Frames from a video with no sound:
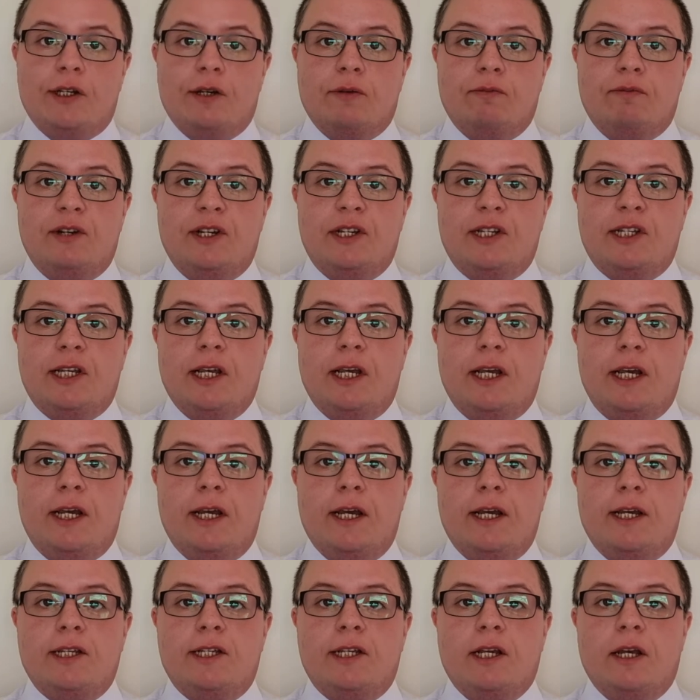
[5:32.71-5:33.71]
And we see
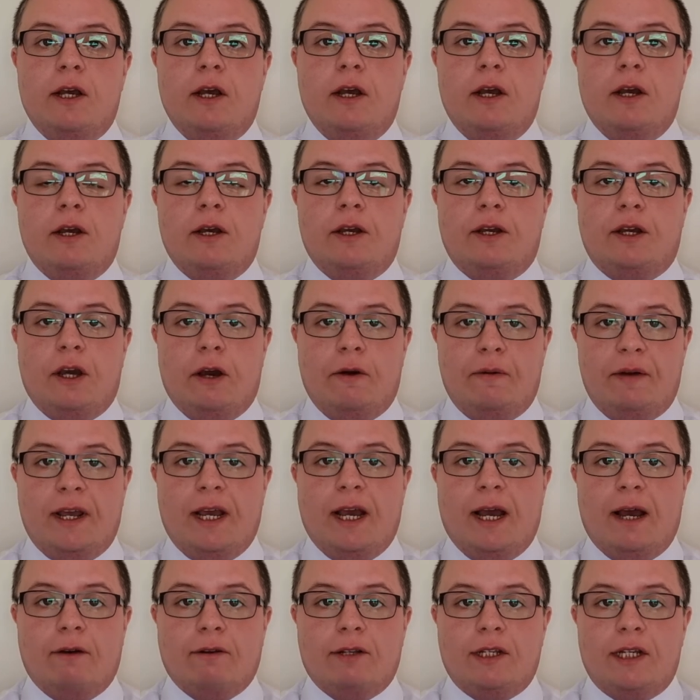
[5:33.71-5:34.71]
his going
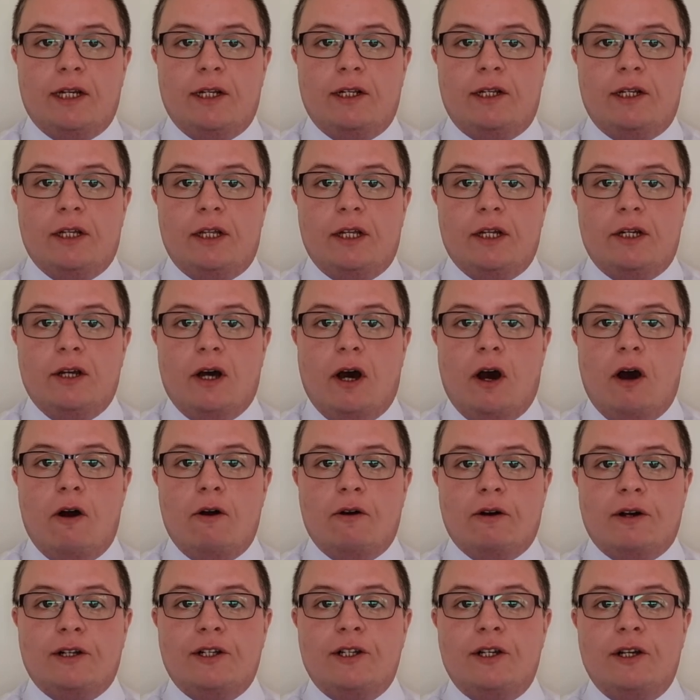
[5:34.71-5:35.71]
out into the
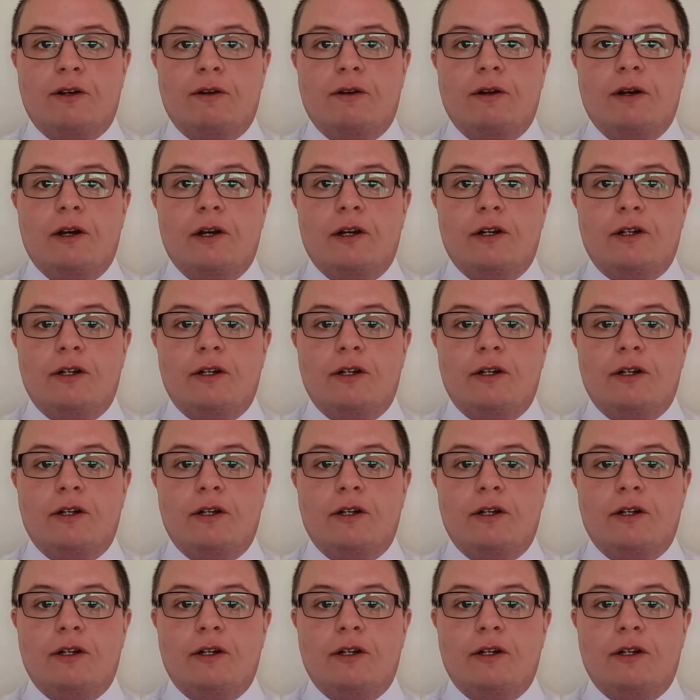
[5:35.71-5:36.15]
dark to